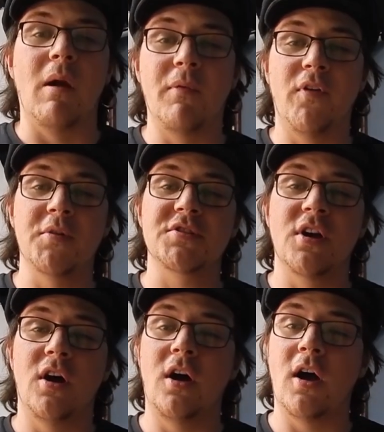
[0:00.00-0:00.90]
Right, before we
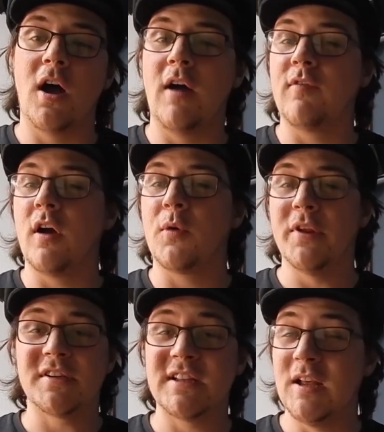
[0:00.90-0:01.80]
start, I've got a
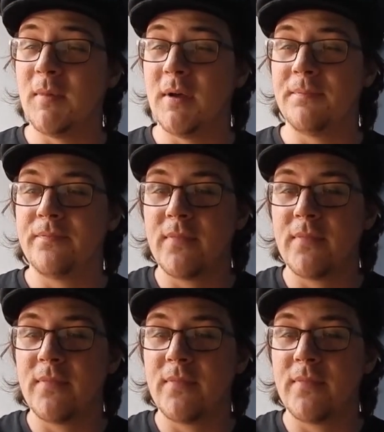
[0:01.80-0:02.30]
quick disclaimer.